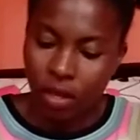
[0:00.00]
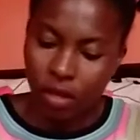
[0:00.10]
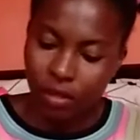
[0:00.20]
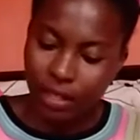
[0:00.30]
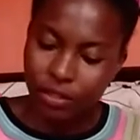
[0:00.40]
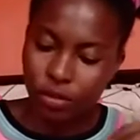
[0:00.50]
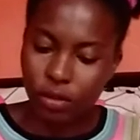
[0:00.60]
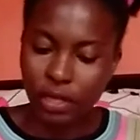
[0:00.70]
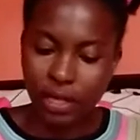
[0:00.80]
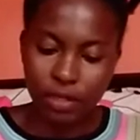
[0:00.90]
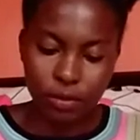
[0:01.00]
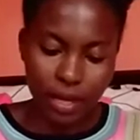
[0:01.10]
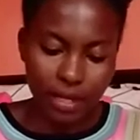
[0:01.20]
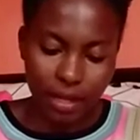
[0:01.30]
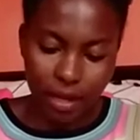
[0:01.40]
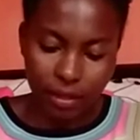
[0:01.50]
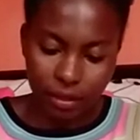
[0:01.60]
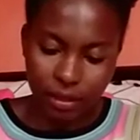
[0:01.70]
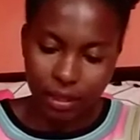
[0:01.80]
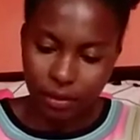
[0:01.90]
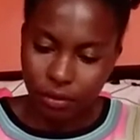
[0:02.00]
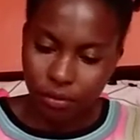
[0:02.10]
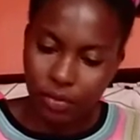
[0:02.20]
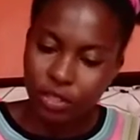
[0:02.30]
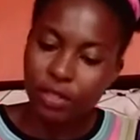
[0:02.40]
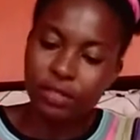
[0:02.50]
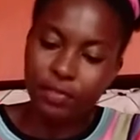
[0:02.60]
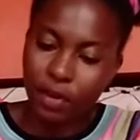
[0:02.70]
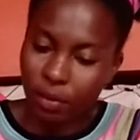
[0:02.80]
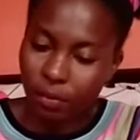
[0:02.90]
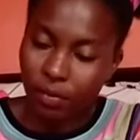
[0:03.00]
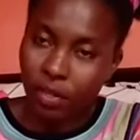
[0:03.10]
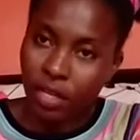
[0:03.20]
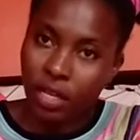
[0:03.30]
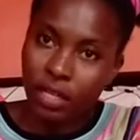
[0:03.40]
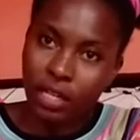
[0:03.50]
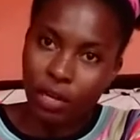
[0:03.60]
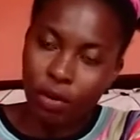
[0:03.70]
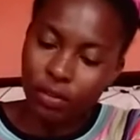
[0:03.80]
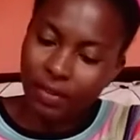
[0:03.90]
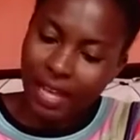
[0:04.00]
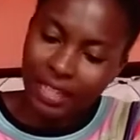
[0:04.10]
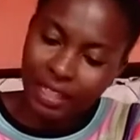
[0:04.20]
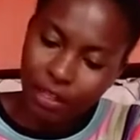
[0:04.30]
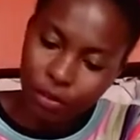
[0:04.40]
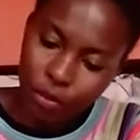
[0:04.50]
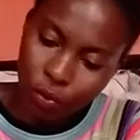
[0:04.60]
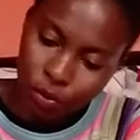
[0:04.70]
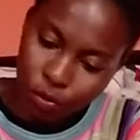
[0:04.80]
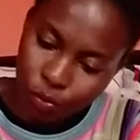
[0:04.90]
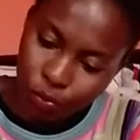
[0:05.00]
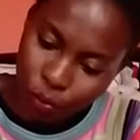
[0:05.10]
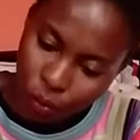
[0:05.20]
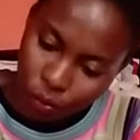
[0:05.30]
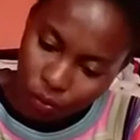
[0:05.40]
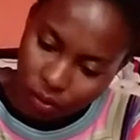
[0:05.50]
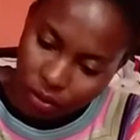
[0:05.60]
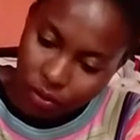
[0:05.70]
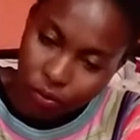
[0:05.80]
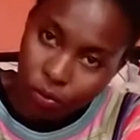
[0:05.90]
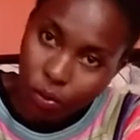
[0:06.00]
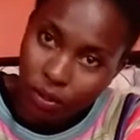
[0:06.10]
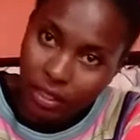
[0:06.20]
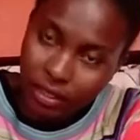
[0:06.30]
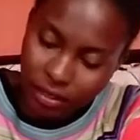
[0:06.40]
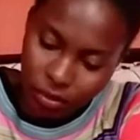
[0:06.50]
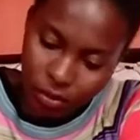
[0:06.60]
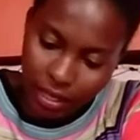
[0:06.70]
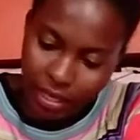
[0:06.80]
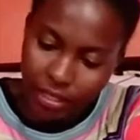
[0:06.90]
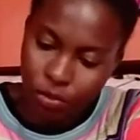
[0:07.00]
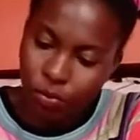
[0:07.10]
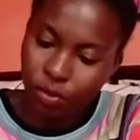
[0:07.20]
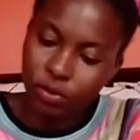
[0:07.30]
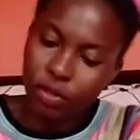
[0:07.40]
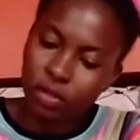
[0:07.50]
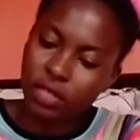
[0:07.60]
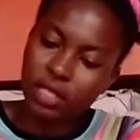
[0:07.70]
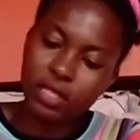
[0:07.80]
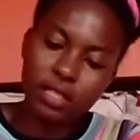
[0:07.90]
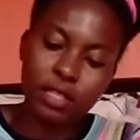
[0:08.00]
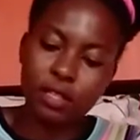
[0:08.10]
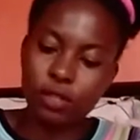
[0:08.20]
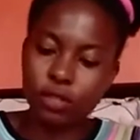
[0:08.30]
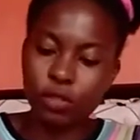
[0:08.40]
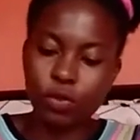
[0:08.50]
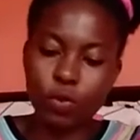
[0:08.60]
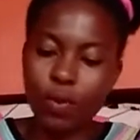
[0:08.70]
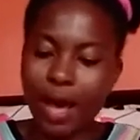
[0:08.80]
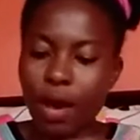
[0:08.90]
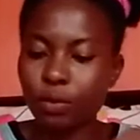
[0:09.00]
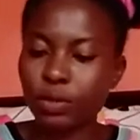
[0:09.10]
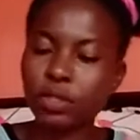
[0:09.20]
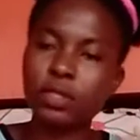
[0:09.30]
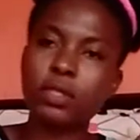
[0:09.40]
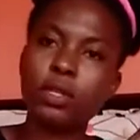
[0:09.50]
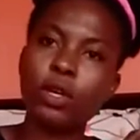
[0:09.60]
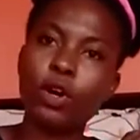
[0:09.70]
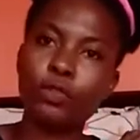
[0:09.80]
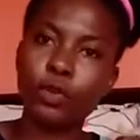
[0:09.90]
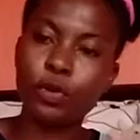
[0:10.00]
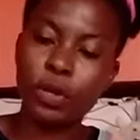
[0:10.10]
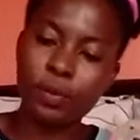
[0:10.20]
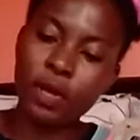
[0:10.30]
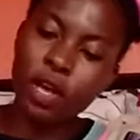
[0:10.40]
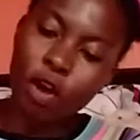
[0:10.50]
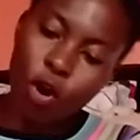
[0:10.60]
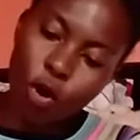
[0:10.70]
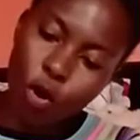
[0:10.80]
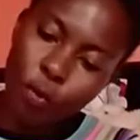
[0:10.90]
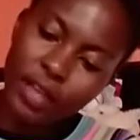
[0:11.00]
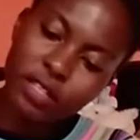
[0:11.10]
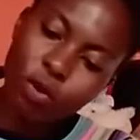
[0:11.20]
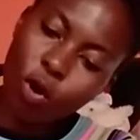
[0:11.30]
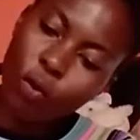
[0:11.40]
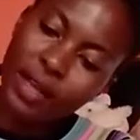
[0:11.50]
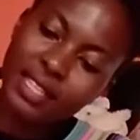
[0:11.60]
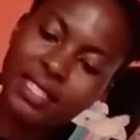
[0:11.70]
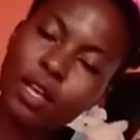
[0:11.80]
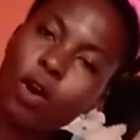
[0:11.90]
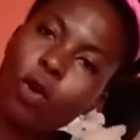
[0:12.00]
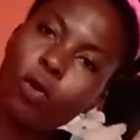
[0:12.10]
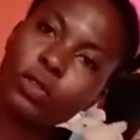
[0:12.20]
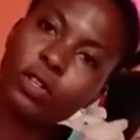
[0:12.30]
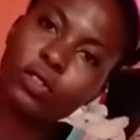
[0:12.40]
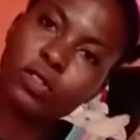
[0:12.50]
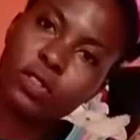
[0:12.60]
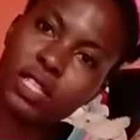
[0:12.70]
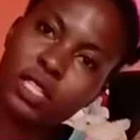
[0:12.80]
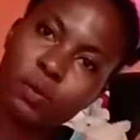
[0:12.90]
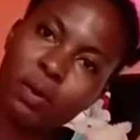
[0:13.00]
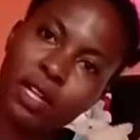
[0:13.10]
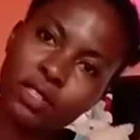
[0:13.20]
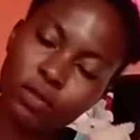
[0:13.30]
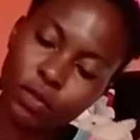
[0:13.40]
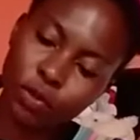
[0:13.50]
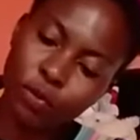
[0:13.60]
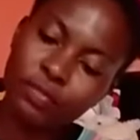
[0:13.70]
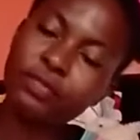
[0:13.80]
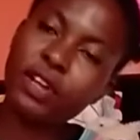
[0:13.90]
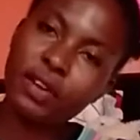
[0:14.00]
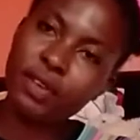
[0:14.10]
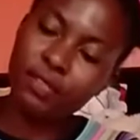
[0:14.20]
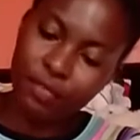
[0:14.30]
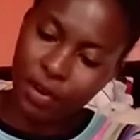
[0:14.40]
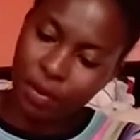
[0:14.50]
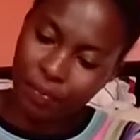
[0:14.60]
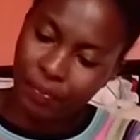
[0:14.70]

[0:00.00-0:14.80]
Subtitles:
Connect it to any other nail. Make sure it's firm. Now on that nail, you want to roll it so that it will not easily just go out of your grip. Always hold on to this part of the rope very firm.